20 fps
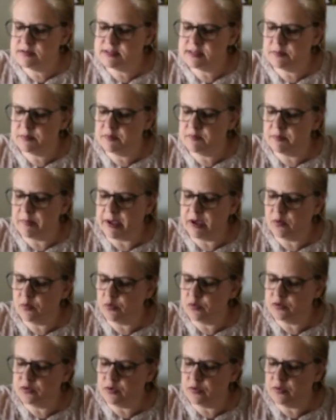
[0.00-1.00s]
some of my
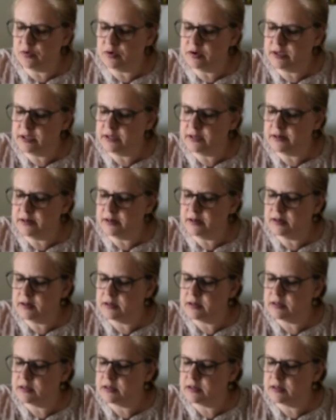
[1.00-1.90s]
old ochre here.